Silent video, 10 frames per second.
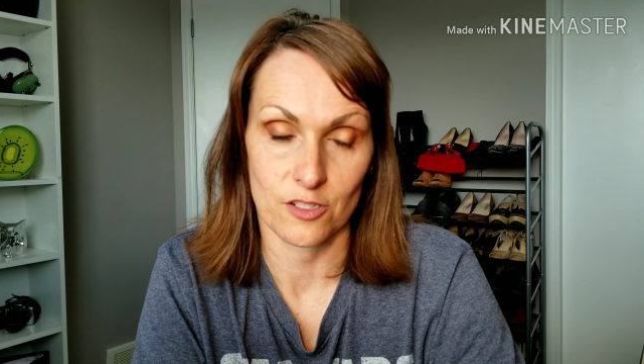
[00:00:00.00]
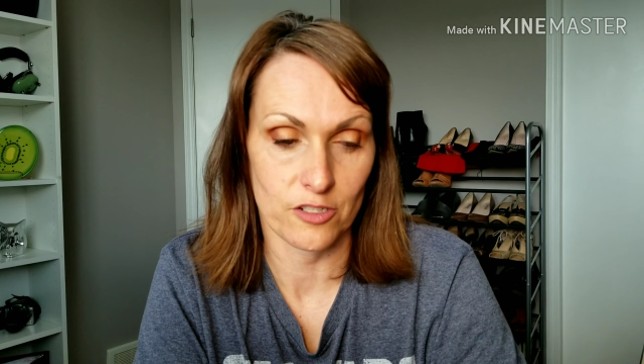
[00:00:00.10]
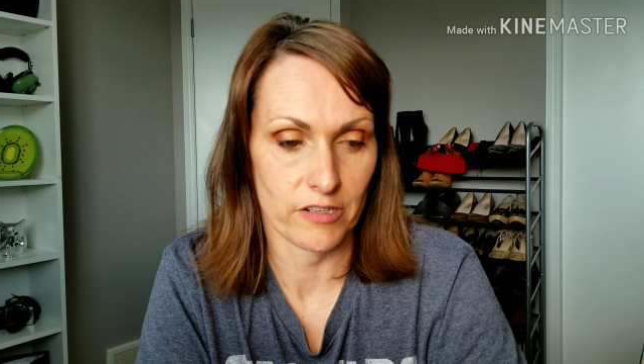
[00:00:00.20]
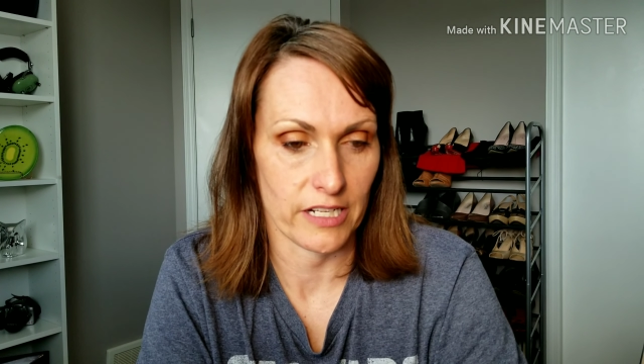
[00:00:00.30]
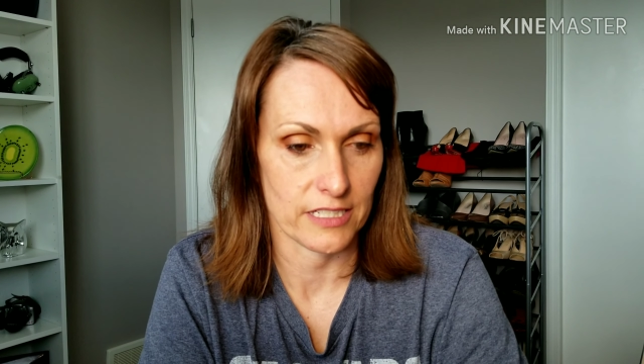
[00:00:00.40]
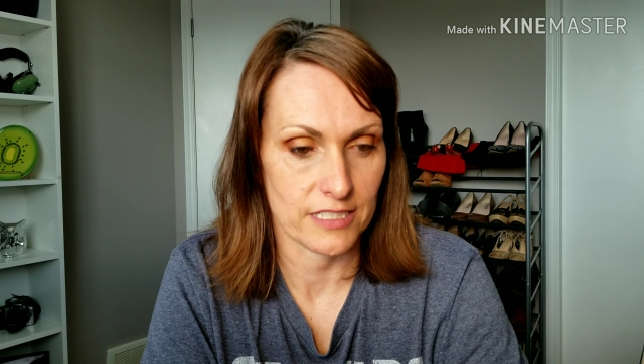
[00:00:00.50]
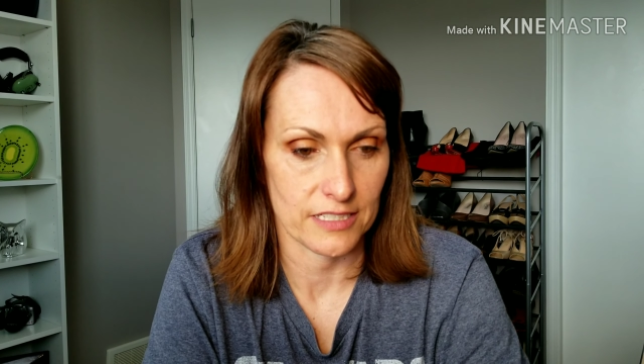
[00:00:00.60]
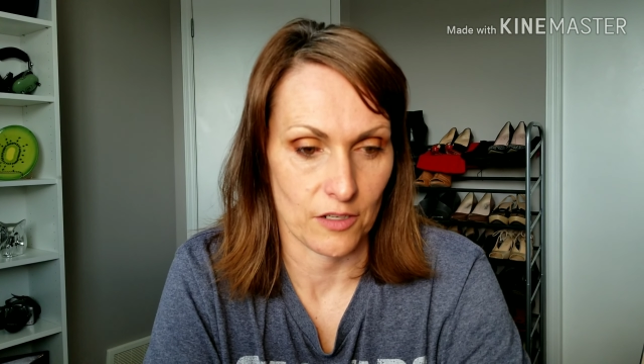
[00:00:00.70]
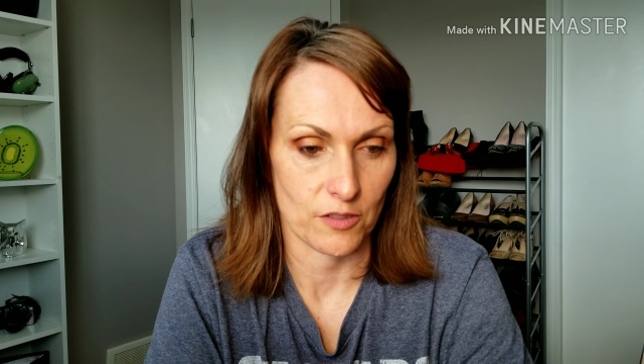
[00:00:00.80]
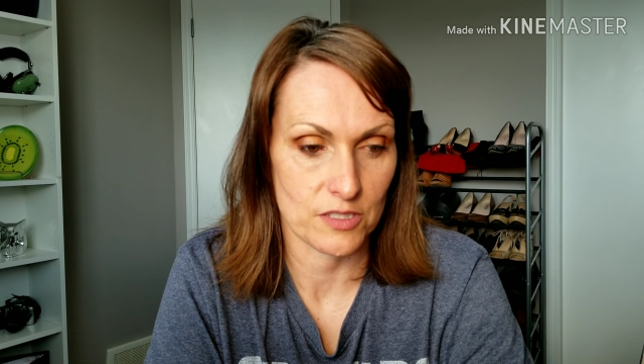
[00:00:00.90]
are created
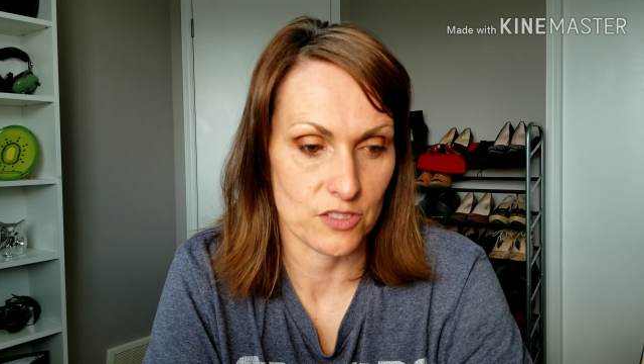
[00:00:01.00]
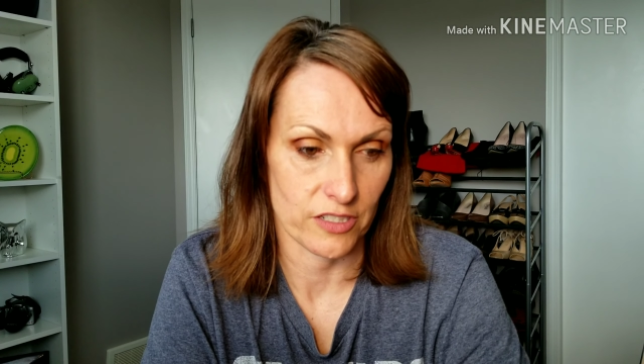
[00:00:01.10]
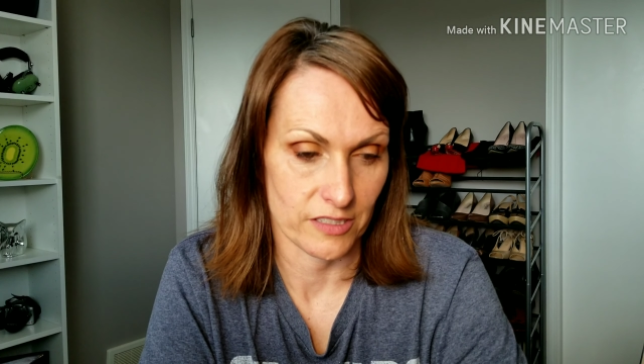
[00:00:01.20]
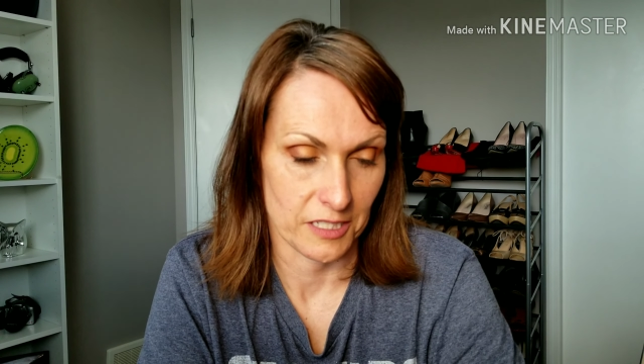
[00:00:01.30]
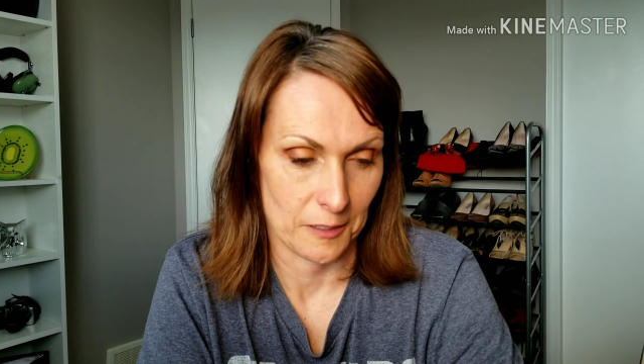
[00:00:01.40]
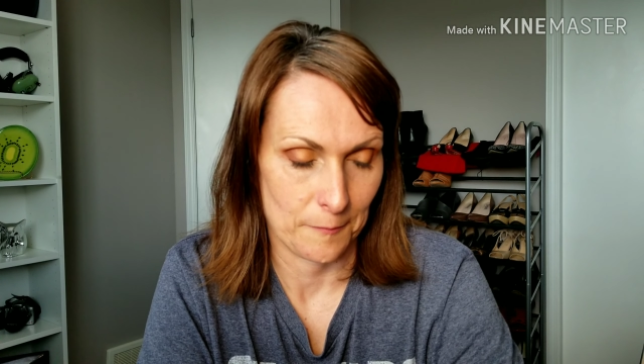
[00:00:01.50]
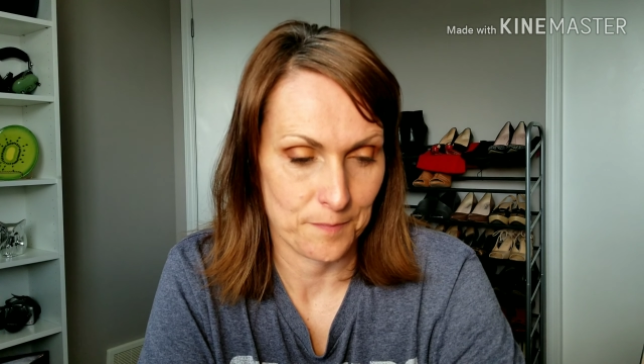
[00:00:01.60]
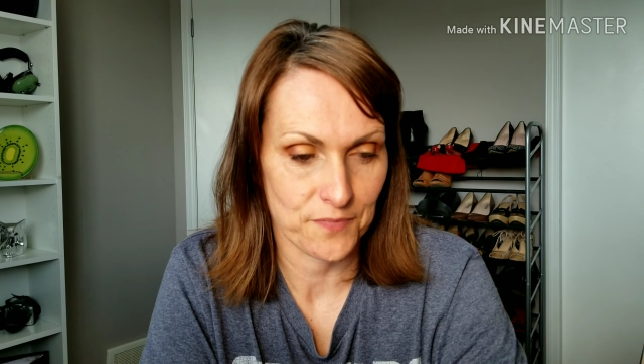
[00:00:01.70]
in Australia.